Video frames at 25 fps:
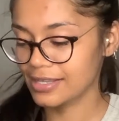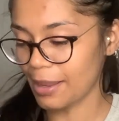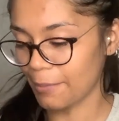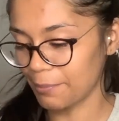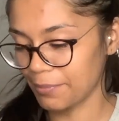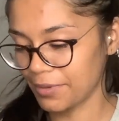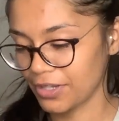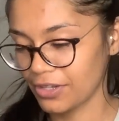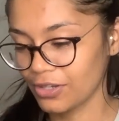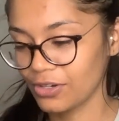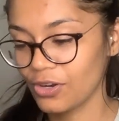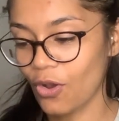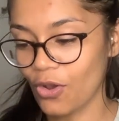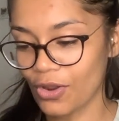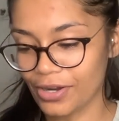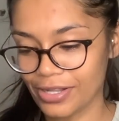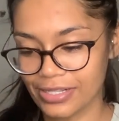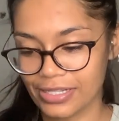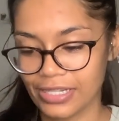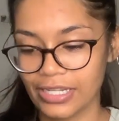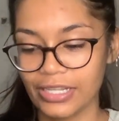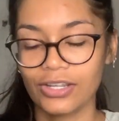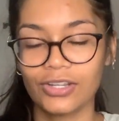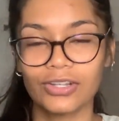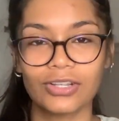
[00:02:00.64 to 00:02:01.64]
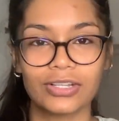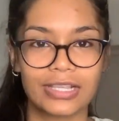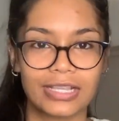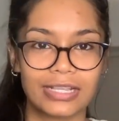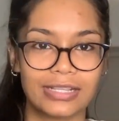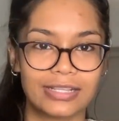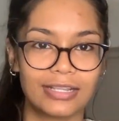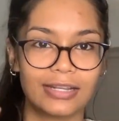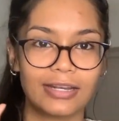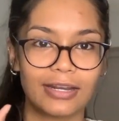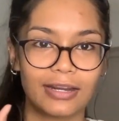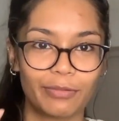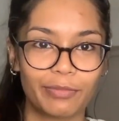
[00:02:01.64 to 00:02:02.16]
skeptical honestly because
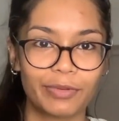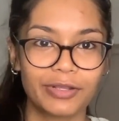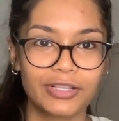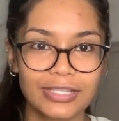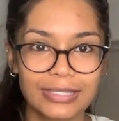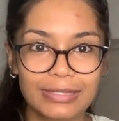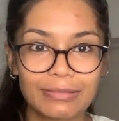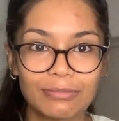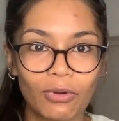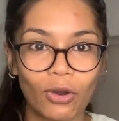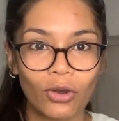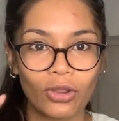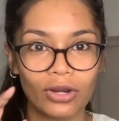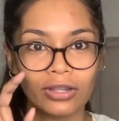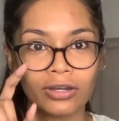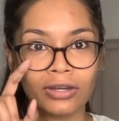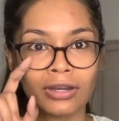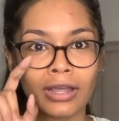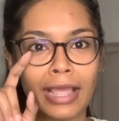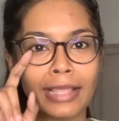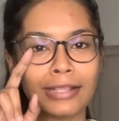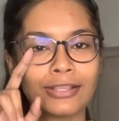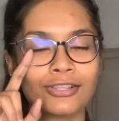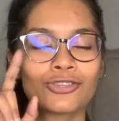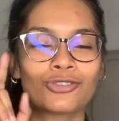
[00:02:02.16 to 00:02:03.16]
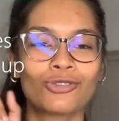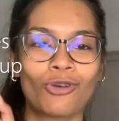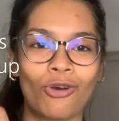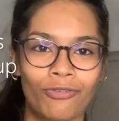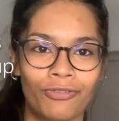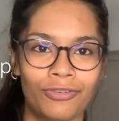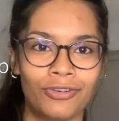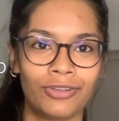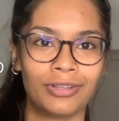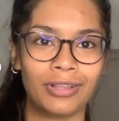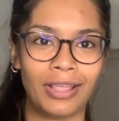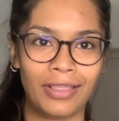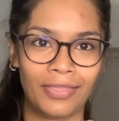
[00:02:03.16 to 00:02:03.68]
it's a little bit smaller and
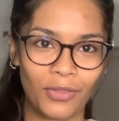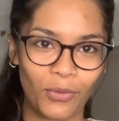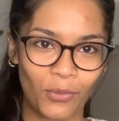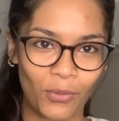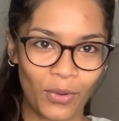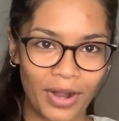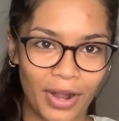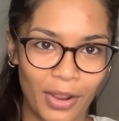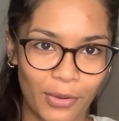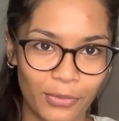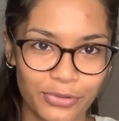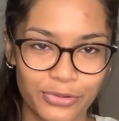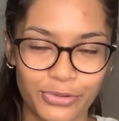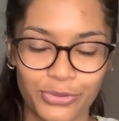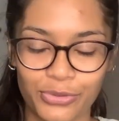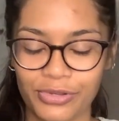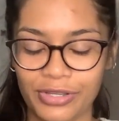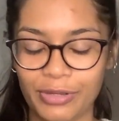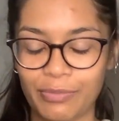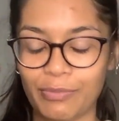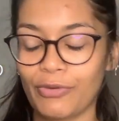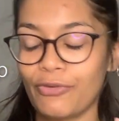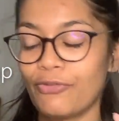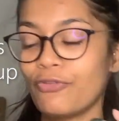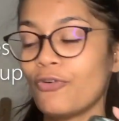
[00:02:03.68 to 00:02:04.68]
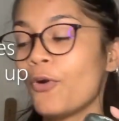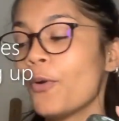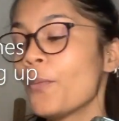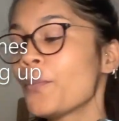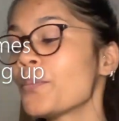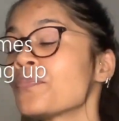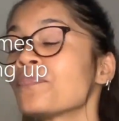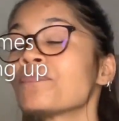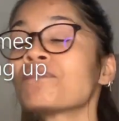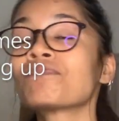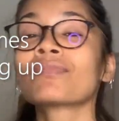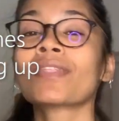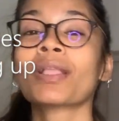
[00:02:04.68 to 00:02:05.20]
softer than the one I was using before.
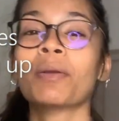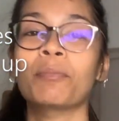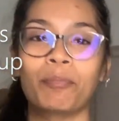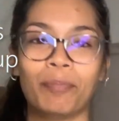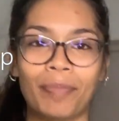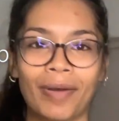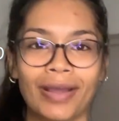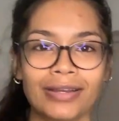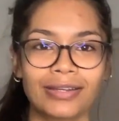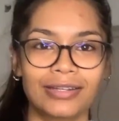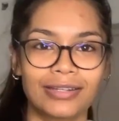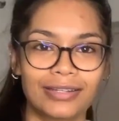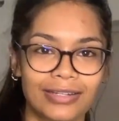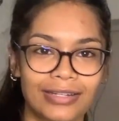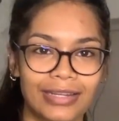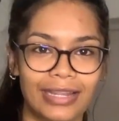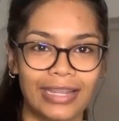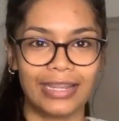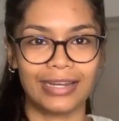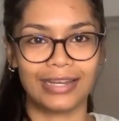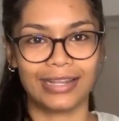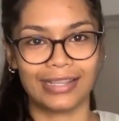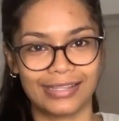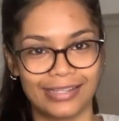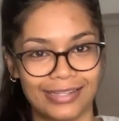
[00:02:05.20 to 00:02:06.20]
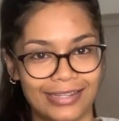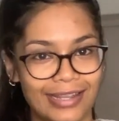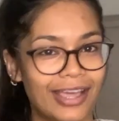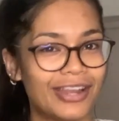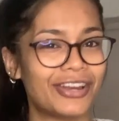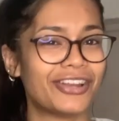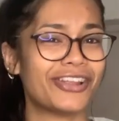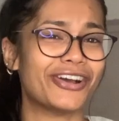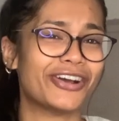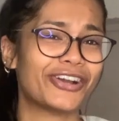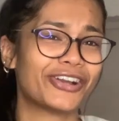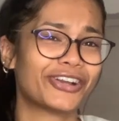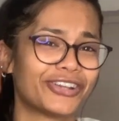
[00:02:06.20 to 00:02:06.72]
But it has
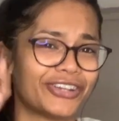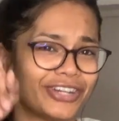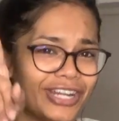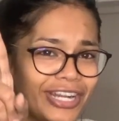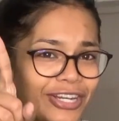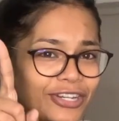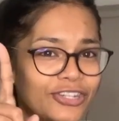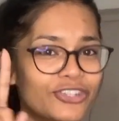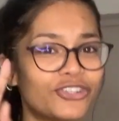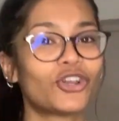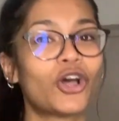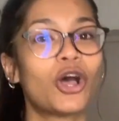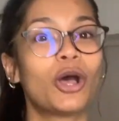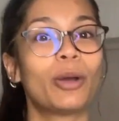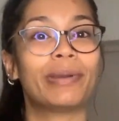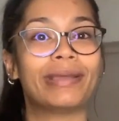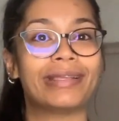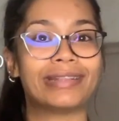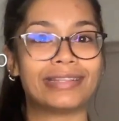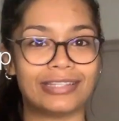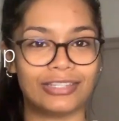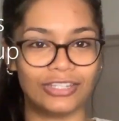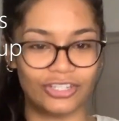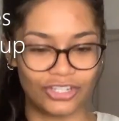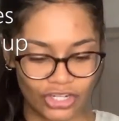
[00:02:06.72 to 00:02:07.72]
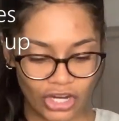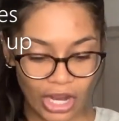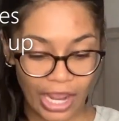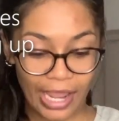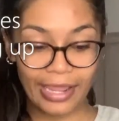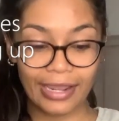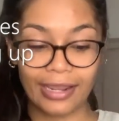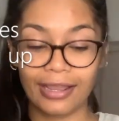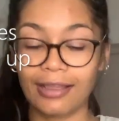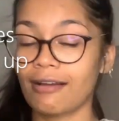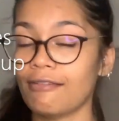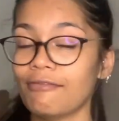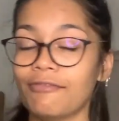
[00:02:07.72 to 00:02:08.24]
done a great job. It's
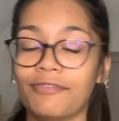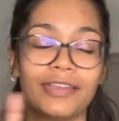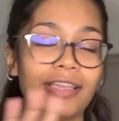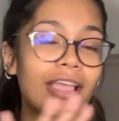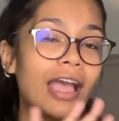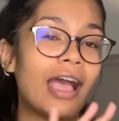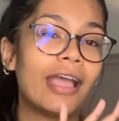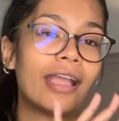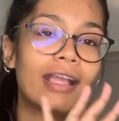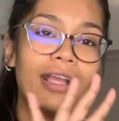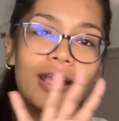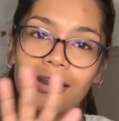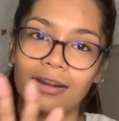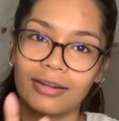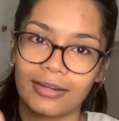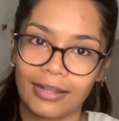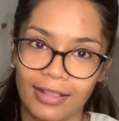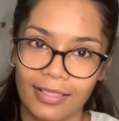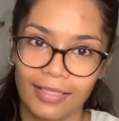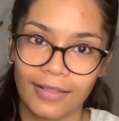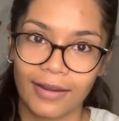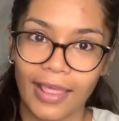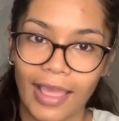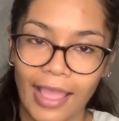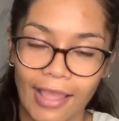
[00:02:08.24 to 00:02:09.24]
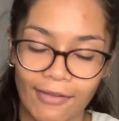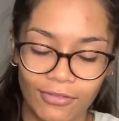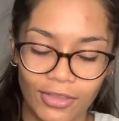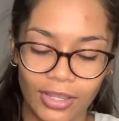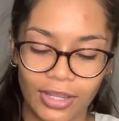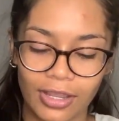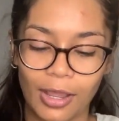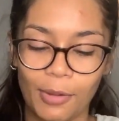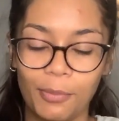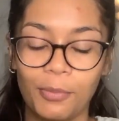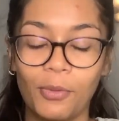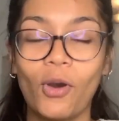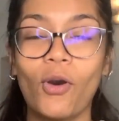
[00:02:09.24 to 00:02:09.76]
dry, comfy. I can't tell that I have the
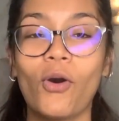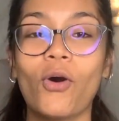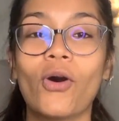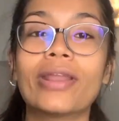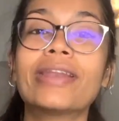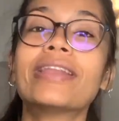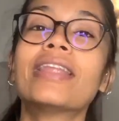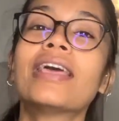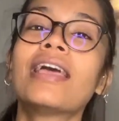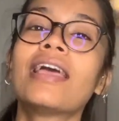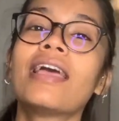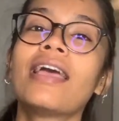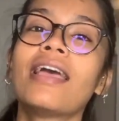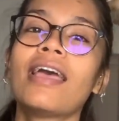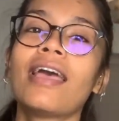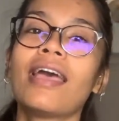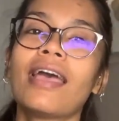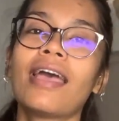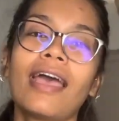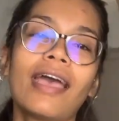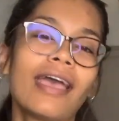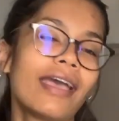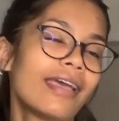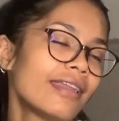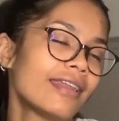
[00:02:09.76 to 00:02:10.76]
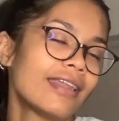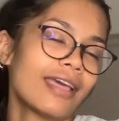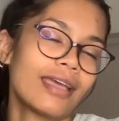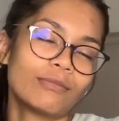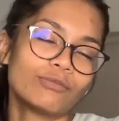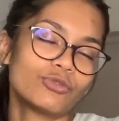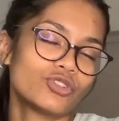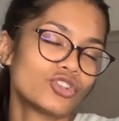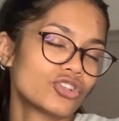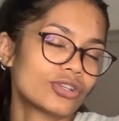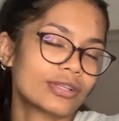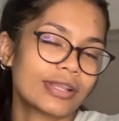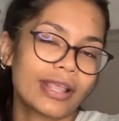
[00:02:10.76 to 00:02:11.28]
cup on. And
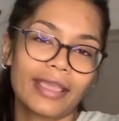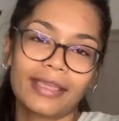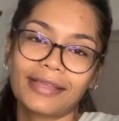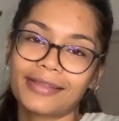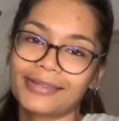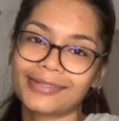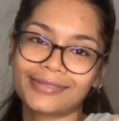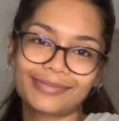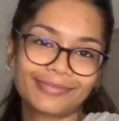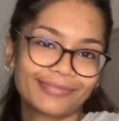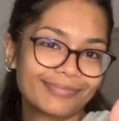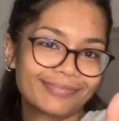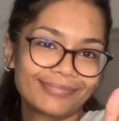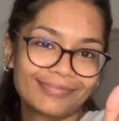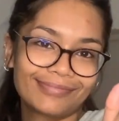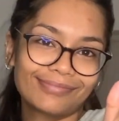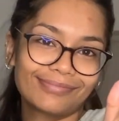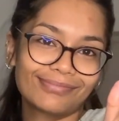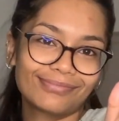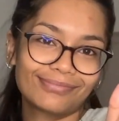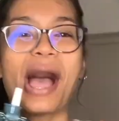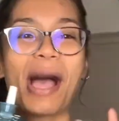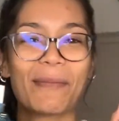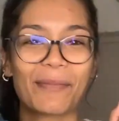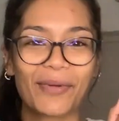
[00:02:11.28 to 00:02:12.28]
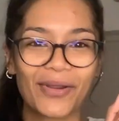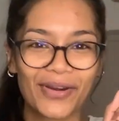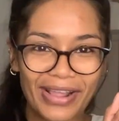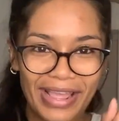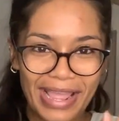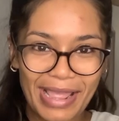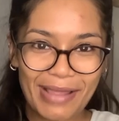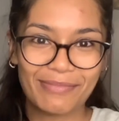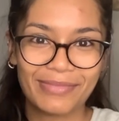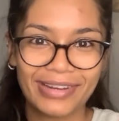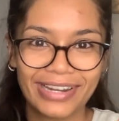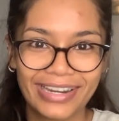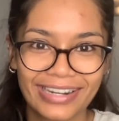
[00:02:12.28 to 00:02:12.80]
I'm just like, I'm gonna
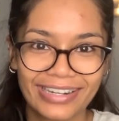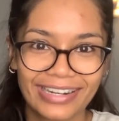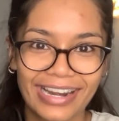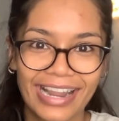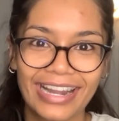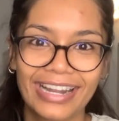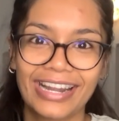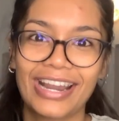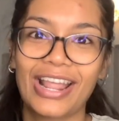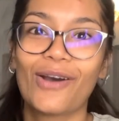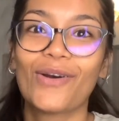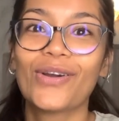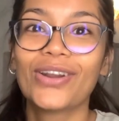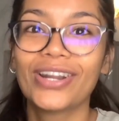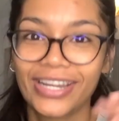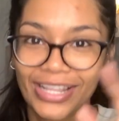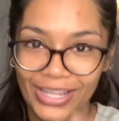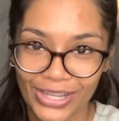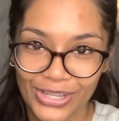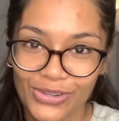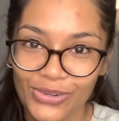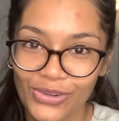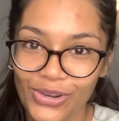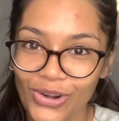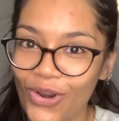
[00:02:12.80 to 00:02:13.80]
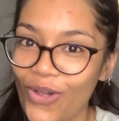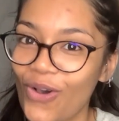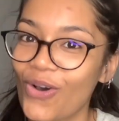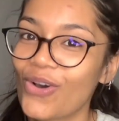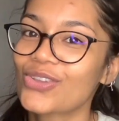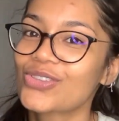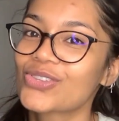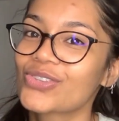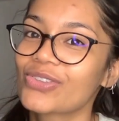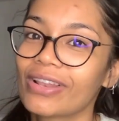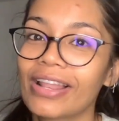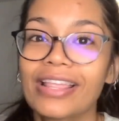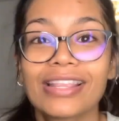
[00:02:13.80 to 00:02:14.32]
empty it right now and take you
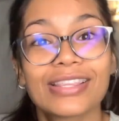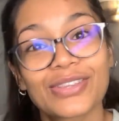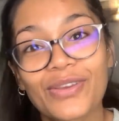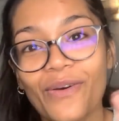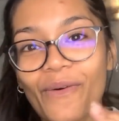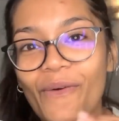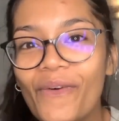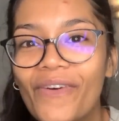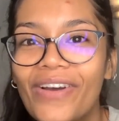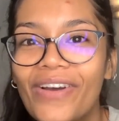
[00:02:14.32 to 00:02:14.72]
along, so let's go.